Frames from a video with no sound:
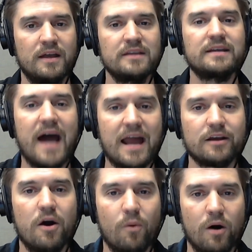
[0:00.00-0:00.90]
You got to
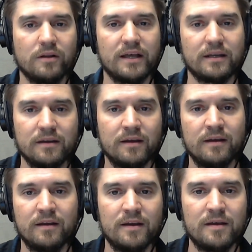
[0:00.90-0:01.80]
go all in,
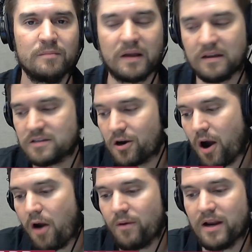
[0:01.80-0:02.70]
because you're
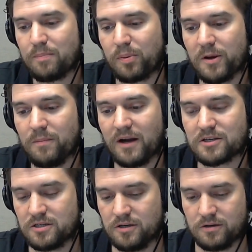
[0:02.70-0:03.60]
already pretty
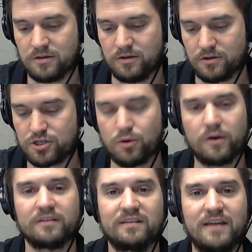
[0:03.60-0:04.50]
much, you're
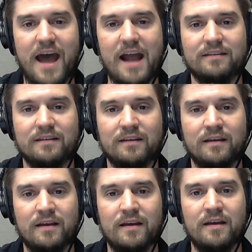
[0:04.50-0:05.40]
short stacked.
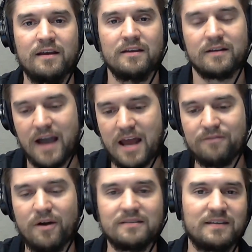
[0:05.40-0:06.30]
You're kind
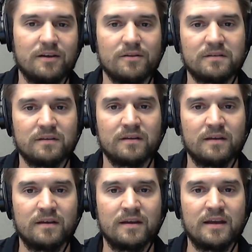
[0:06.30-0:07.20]
of on tilt.
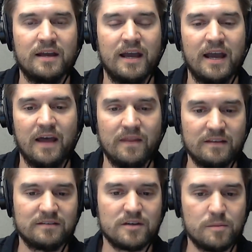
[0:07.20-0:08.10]
And
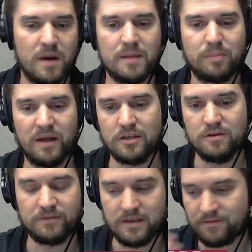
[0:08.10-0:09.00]
this is your money play.
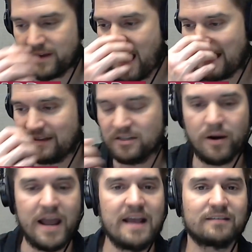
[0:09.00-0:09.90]
You've got
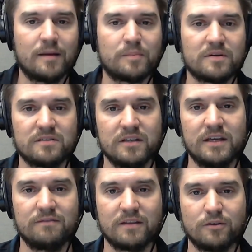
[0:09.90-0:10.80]
your ace up your
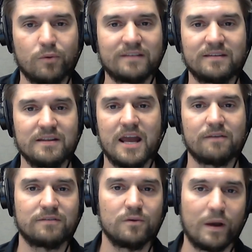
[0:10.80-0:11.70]
sleeve that the rest of the
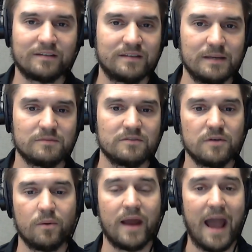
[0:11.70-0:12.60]
NFC West teams
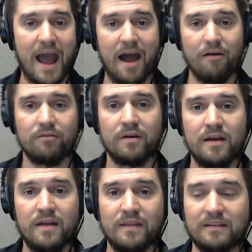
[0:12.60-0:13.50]
don't have,
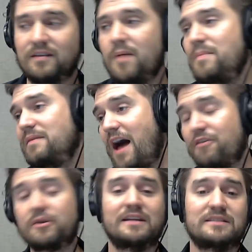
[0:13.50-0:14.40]
that some
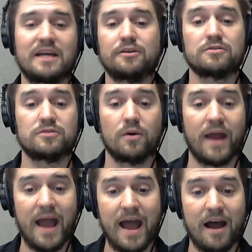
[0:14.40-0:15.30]
other contenders don't
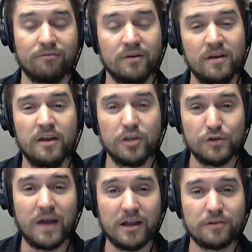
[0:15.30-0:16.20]
have.
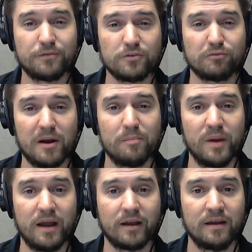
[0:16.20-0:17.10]
You've got your first round
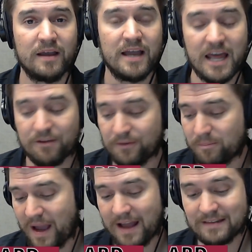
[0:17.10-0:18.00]
pick. And if it
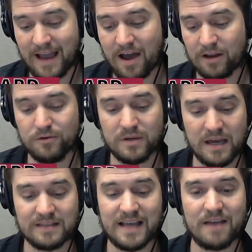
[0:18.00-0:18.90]
pans out, if you
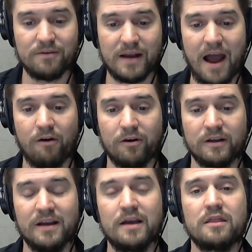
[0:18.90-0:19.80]
get Xavien
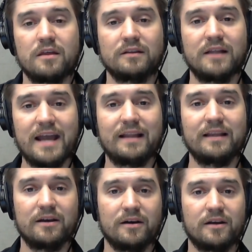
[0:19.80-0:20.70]
Howard, the
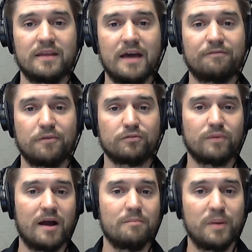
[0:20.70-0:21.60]
likelihood of that first
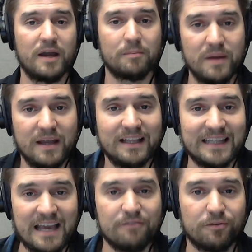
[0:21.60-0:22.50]
round pick being a
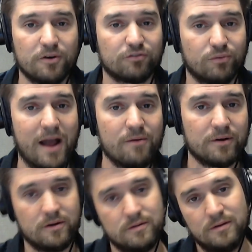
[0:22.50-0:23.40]
late first
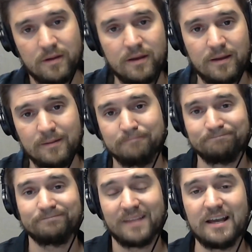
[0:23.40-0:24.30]
rounder,
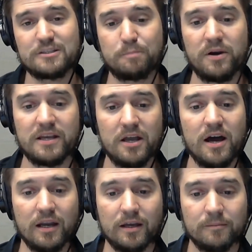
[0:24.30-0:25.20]
it's pretty
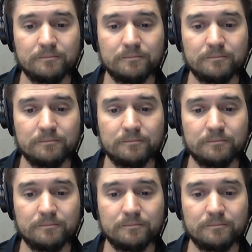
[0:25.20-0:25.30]
good.